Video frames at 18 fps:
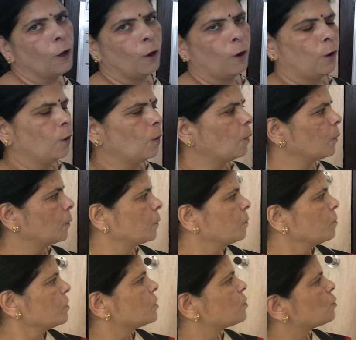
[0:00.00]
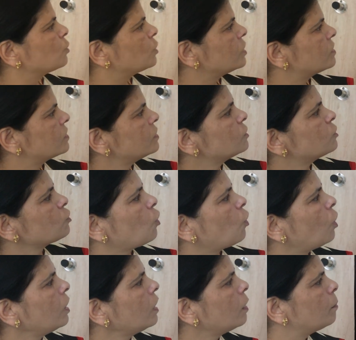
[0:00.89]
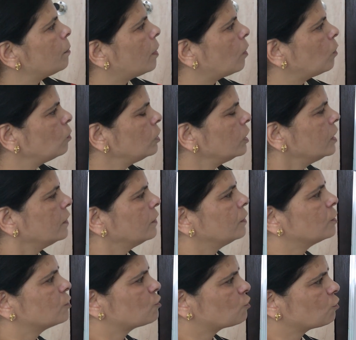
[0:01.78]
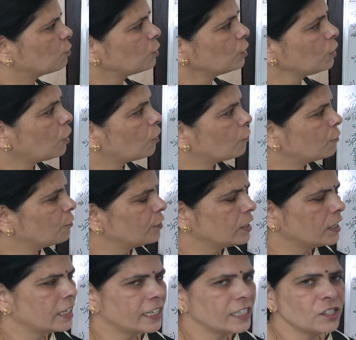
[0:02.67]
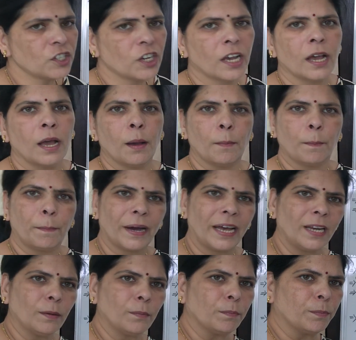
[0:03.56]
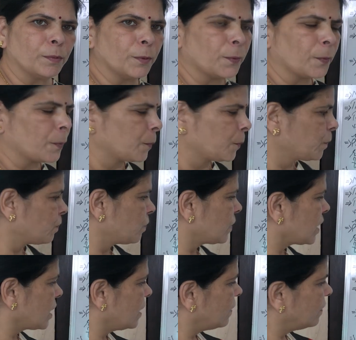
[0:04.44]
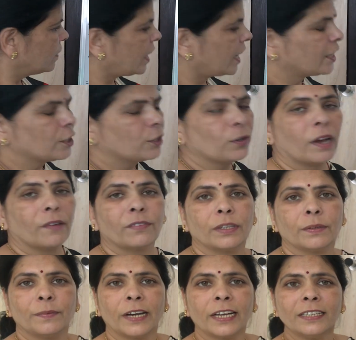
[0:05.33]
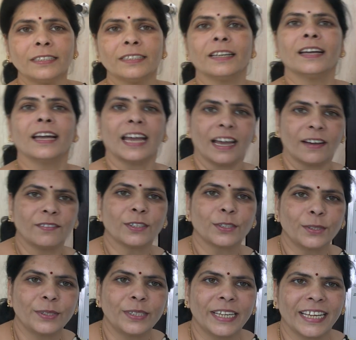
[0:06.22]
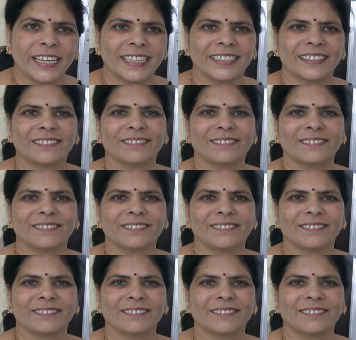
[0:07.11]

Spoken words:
loan. So this is all about the story of village Palampur. Thank you everyone. Have a good day.